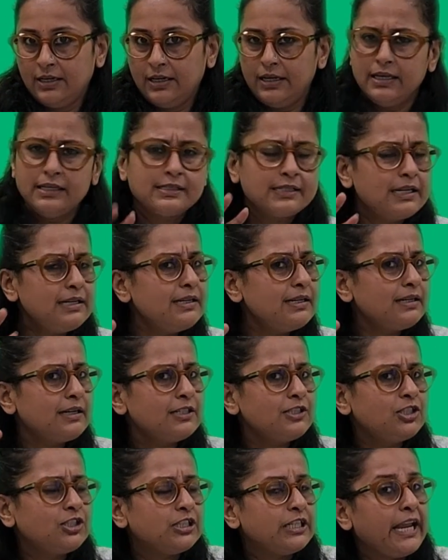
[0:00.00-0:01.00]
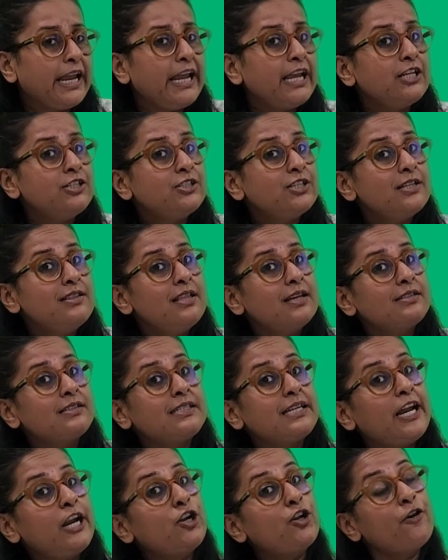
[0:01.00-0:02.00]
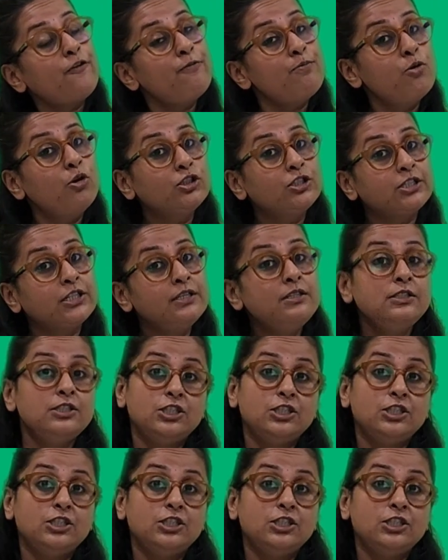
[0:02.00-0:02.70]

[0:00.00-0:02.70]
Isn't it a change in the state of motion?